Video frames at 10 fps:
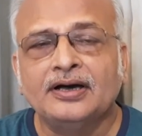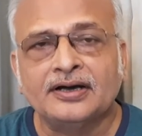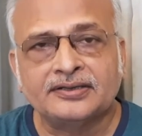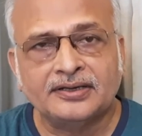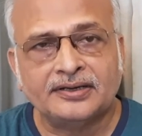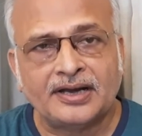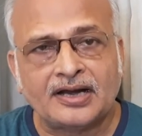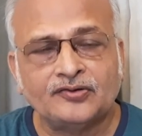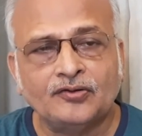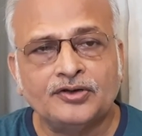other
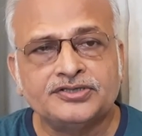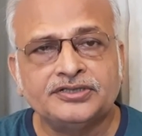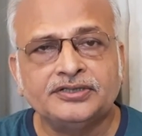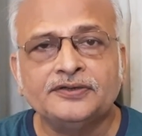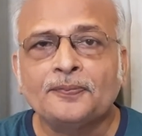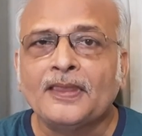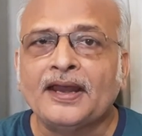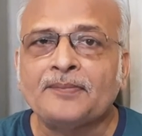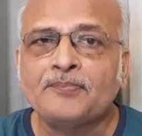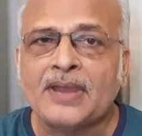technology
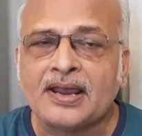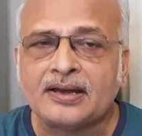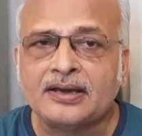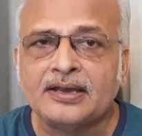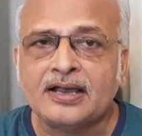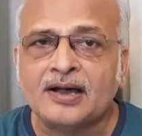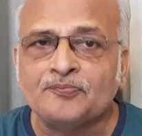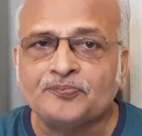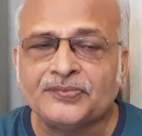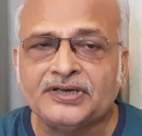and banking
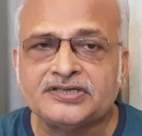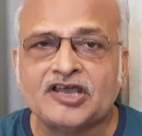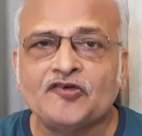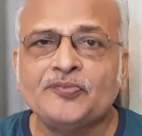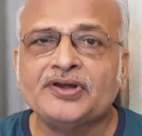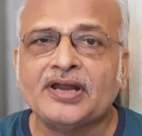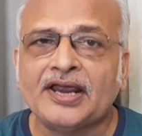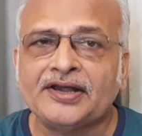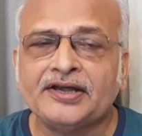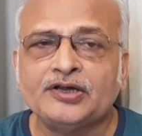companies have been
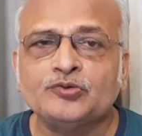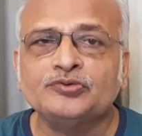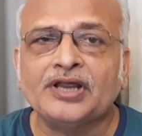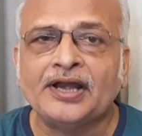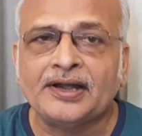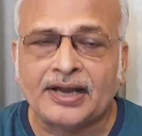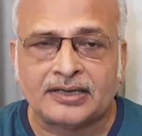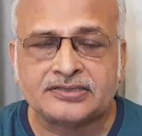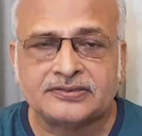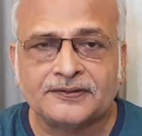added to the
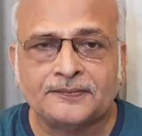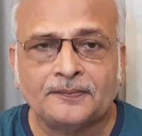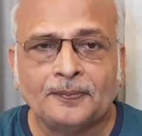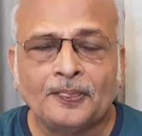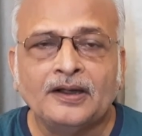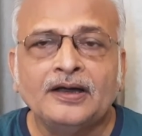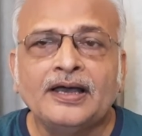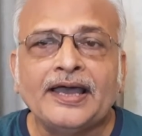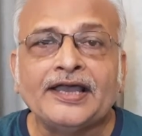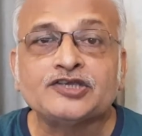index.
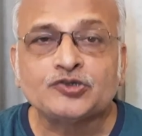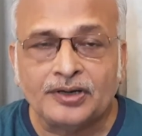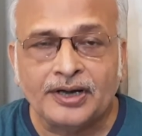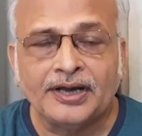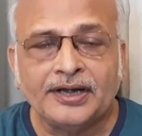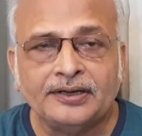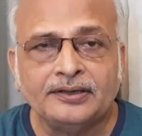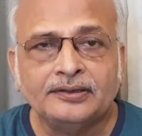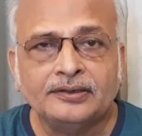As on date,